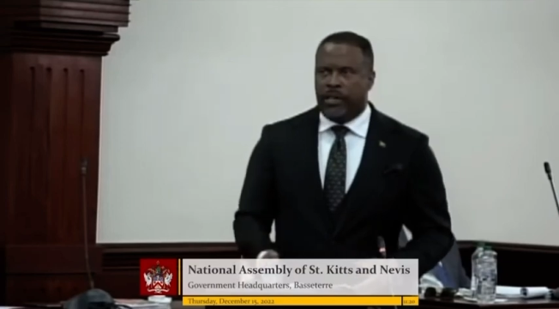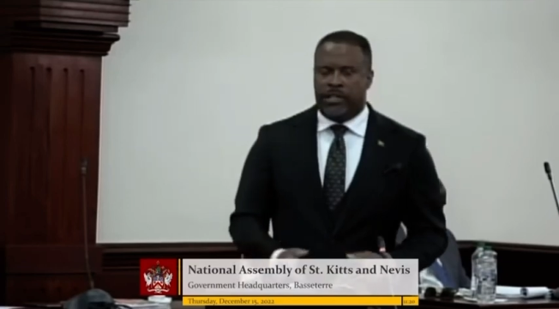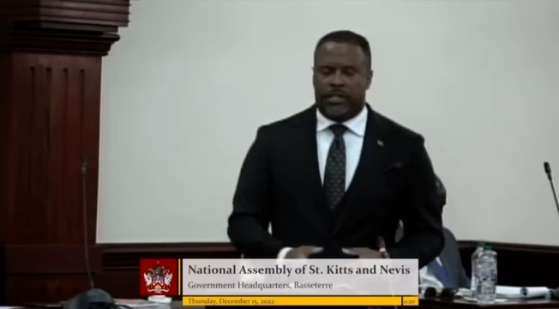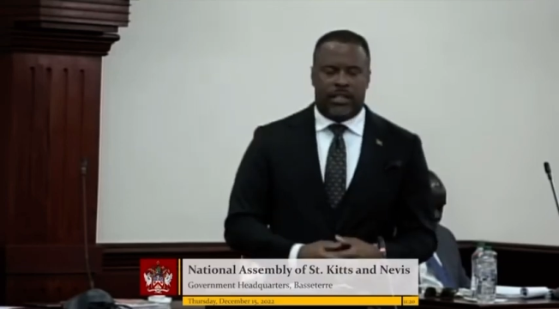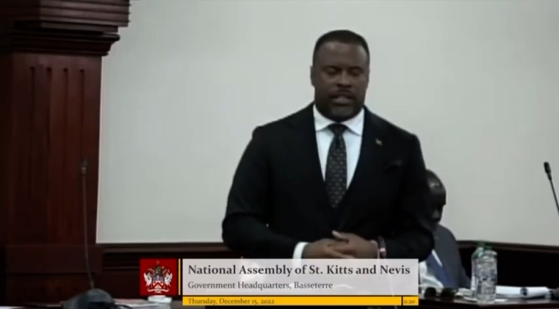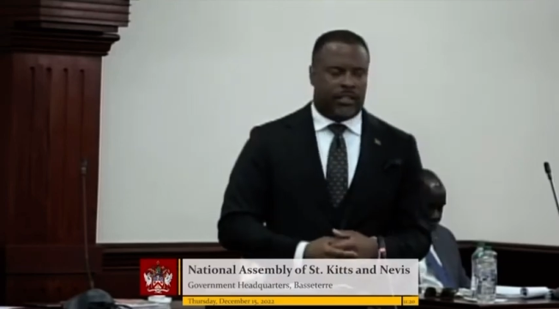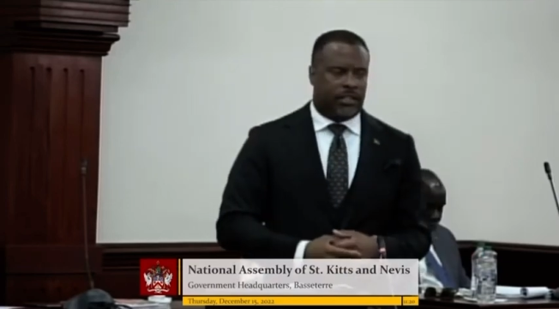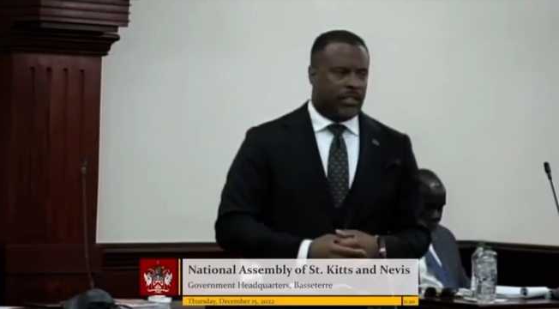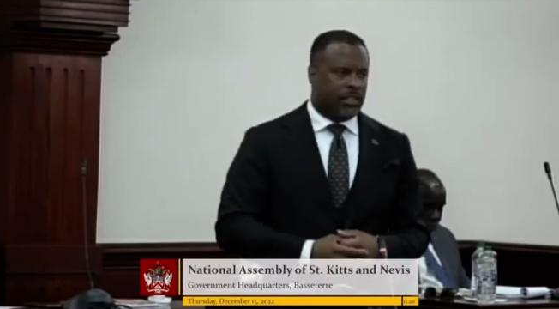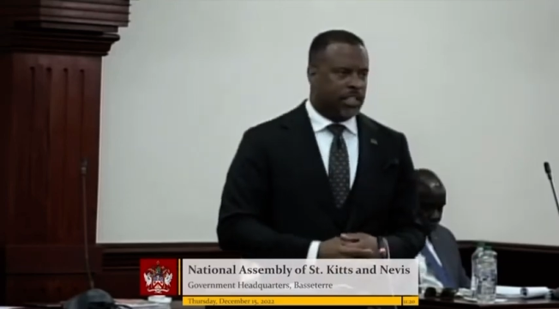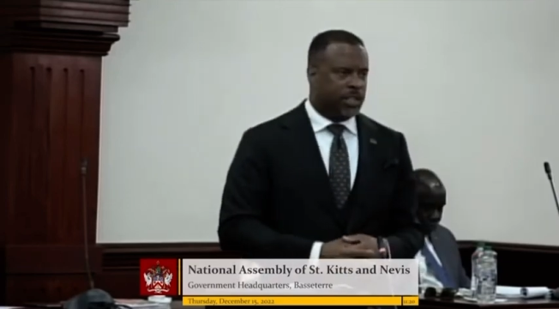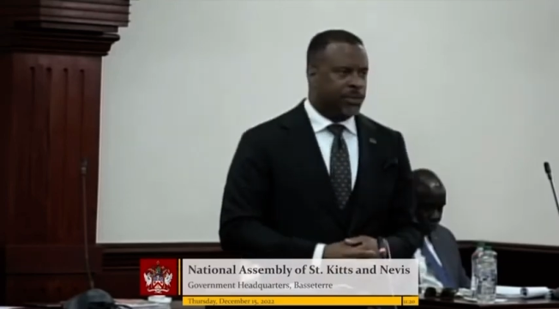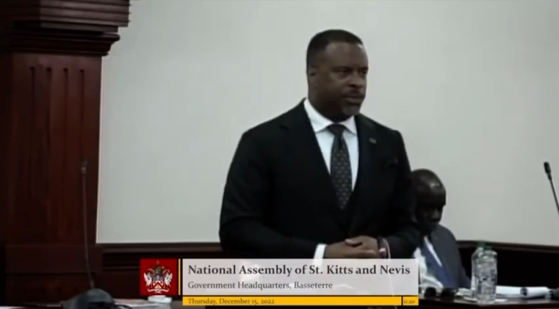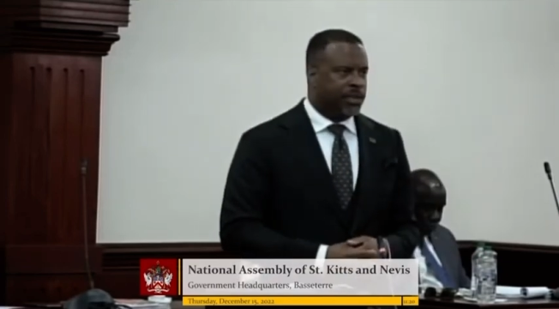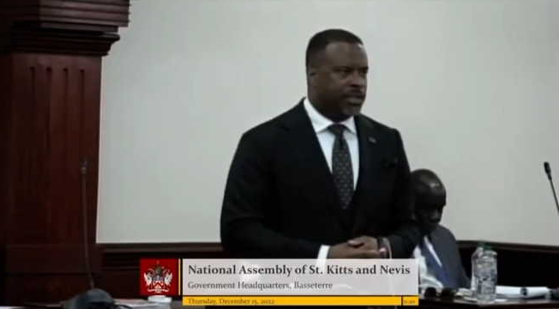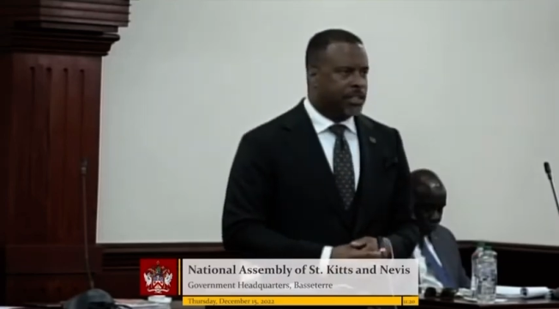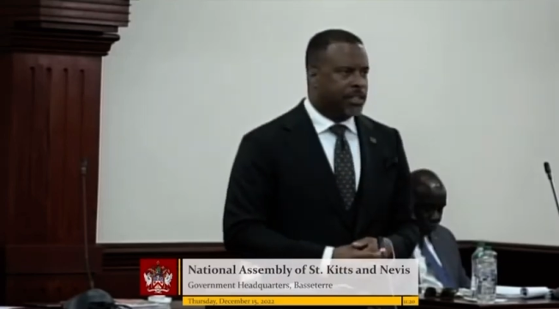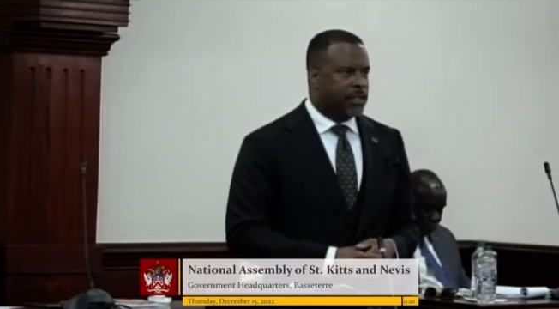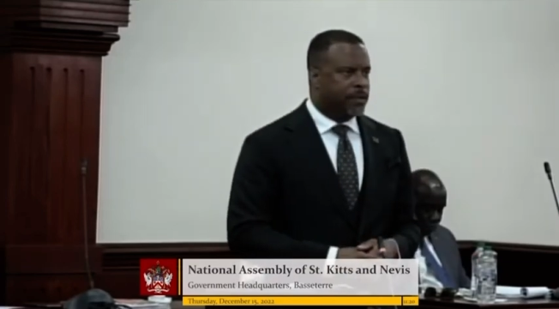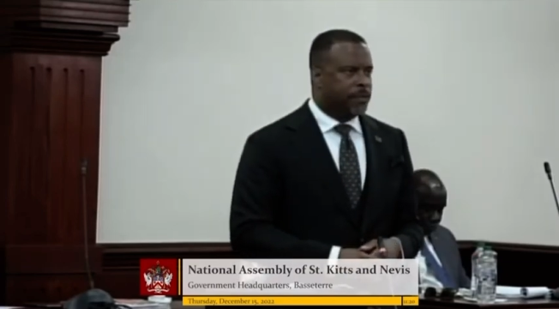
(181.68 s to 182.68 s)
sector
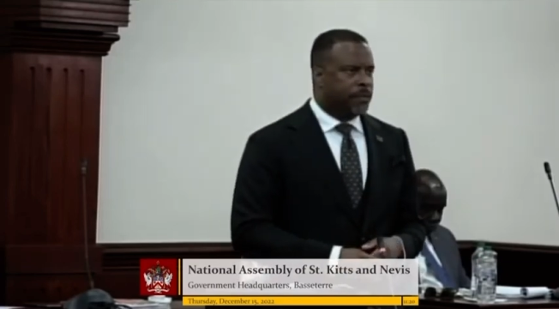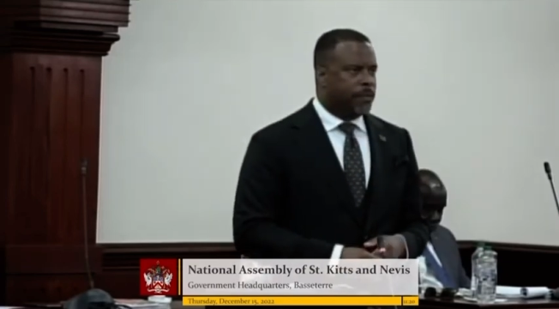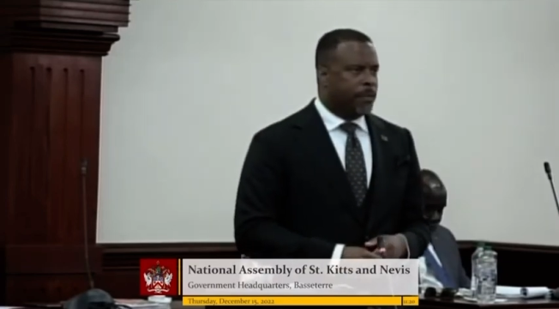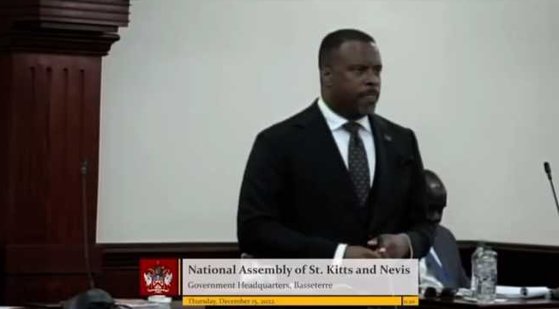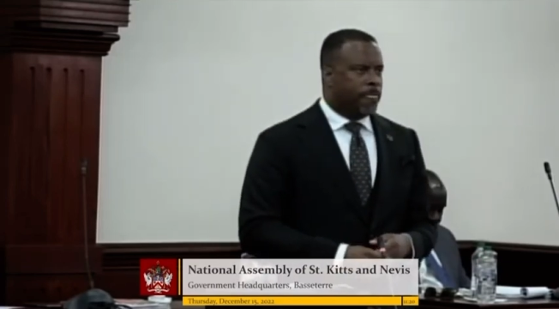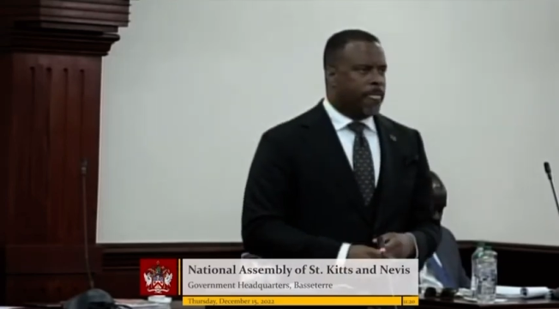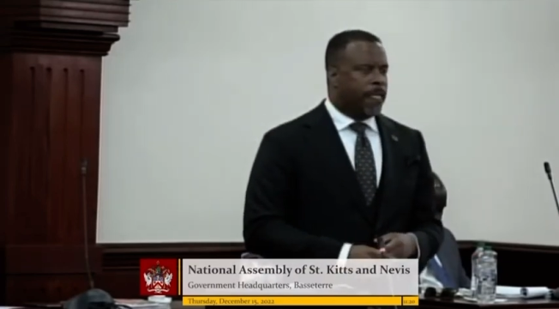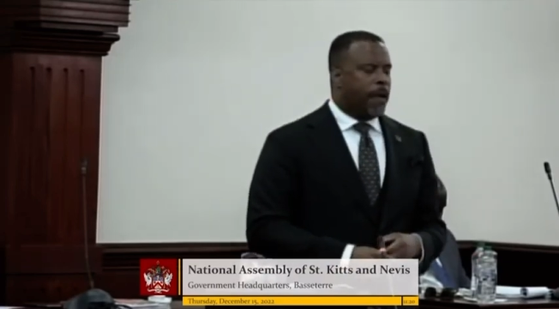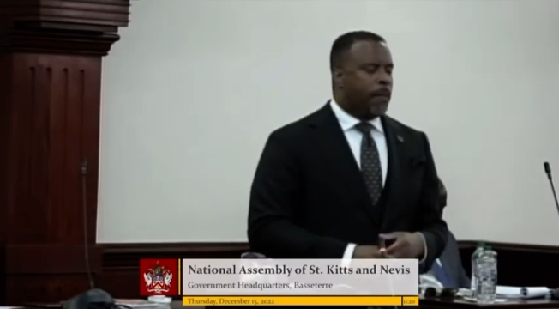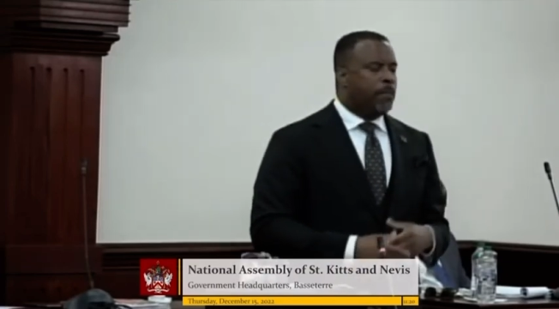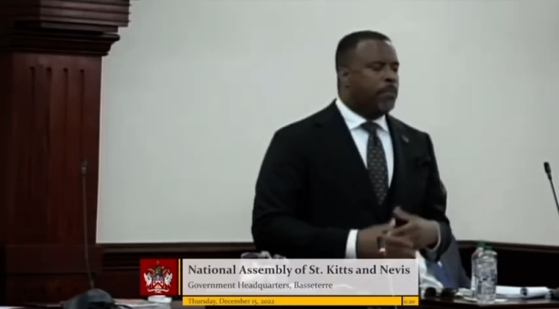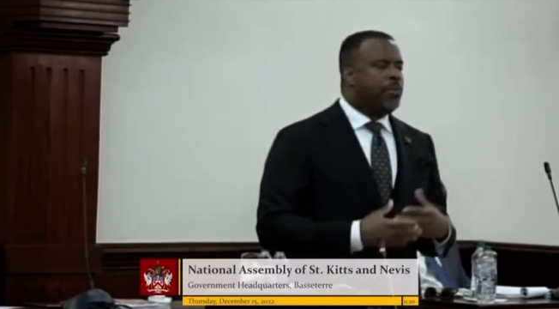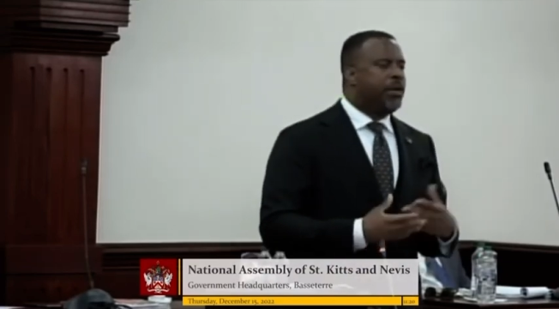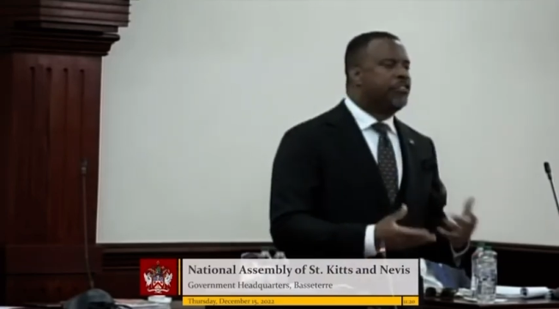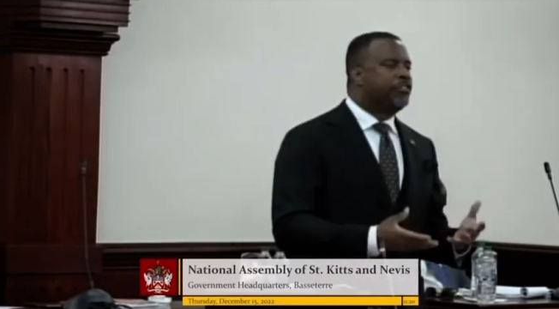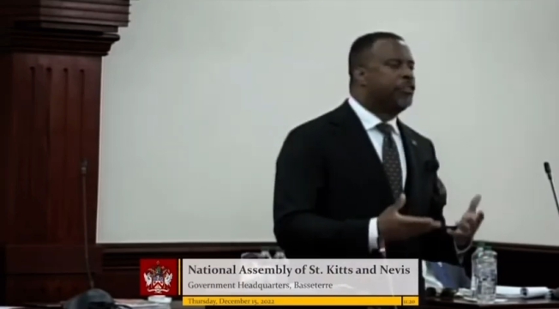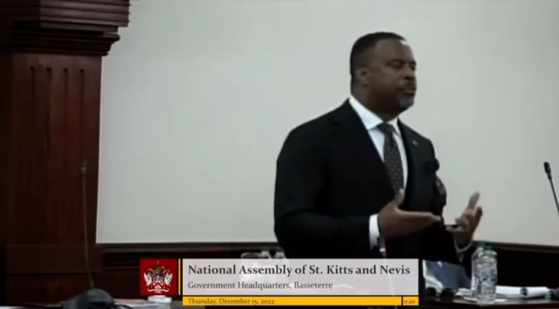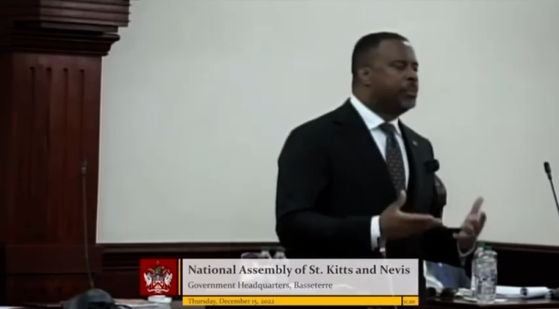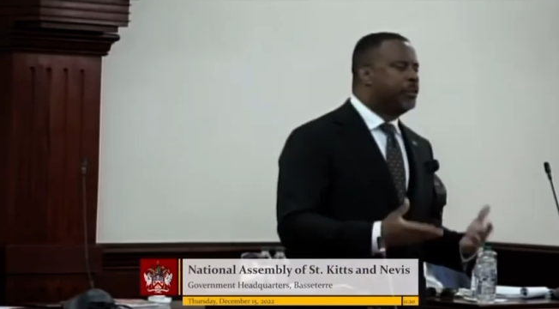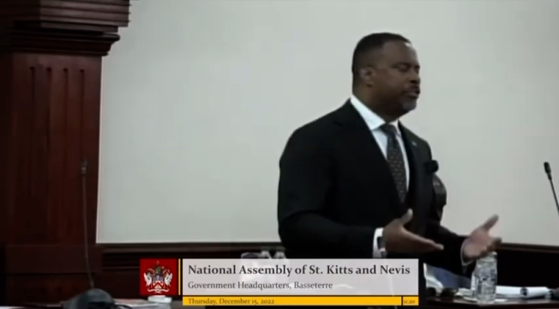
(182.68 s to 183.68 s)
space, pay
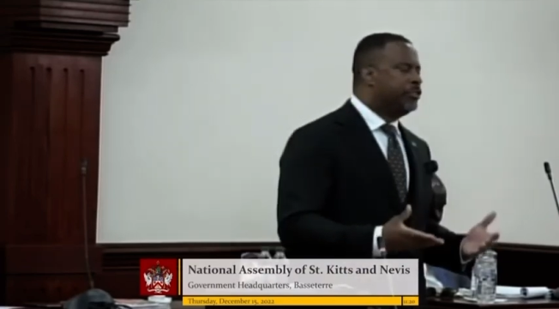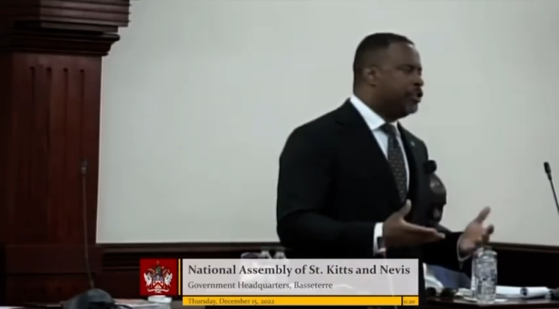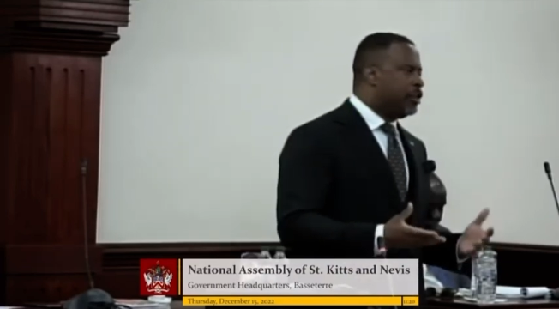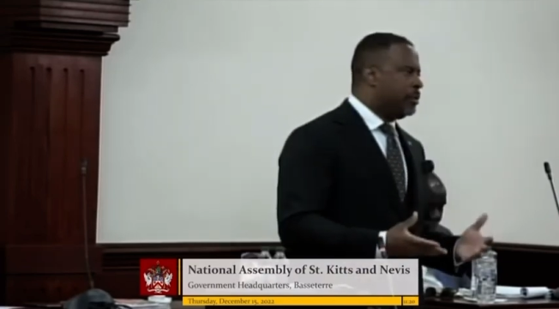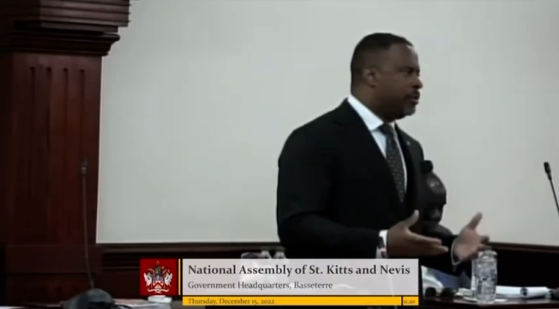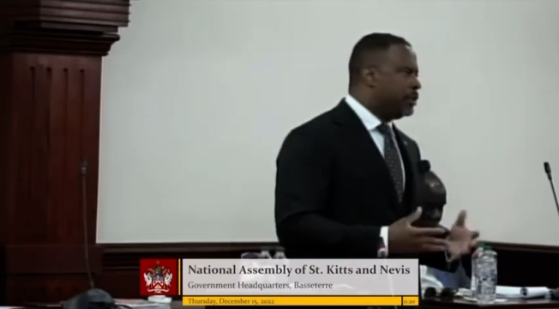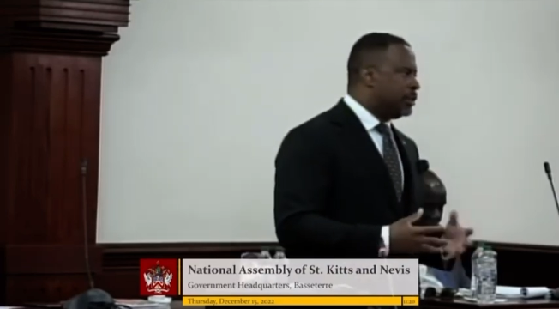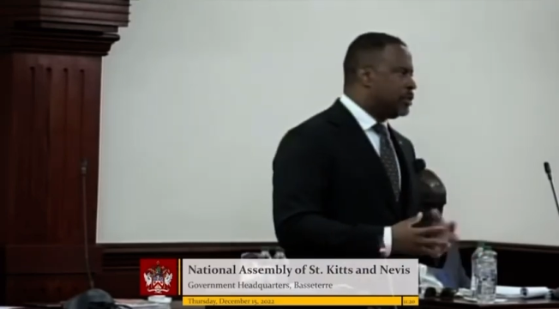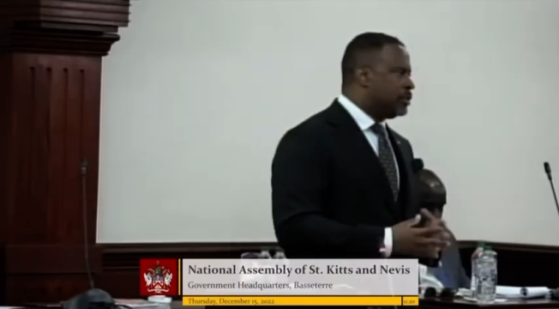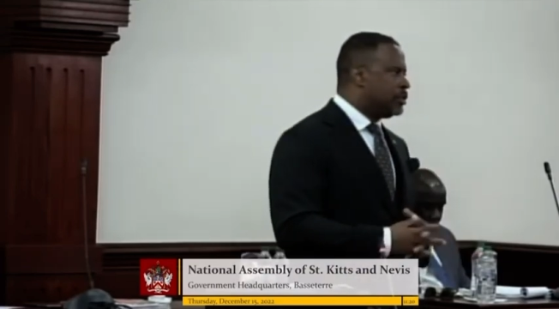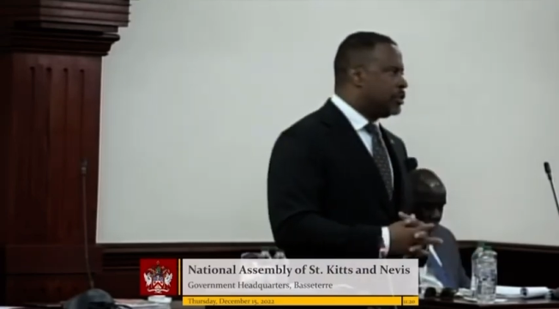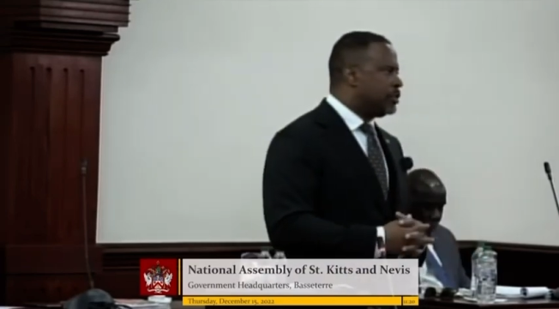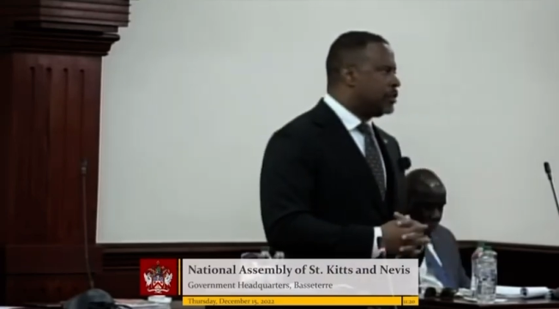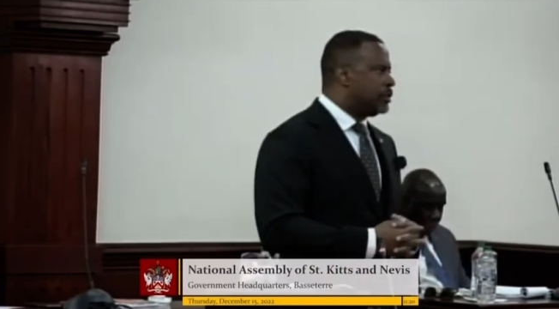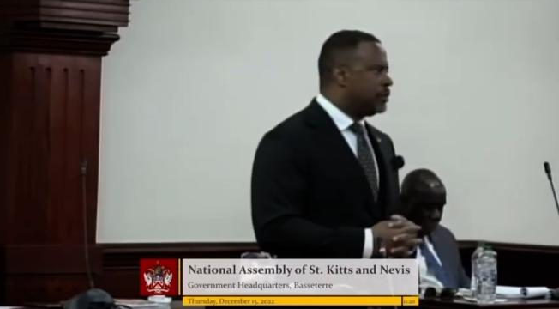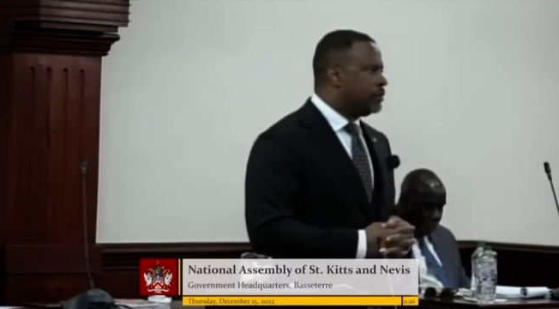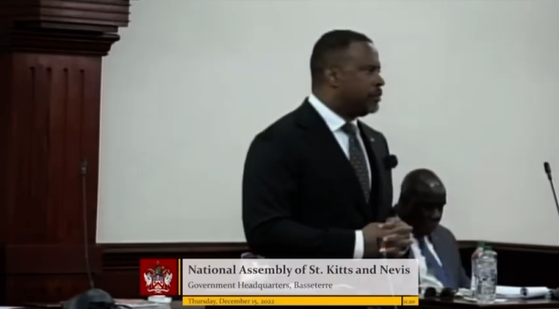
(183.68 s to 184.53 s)
for performance.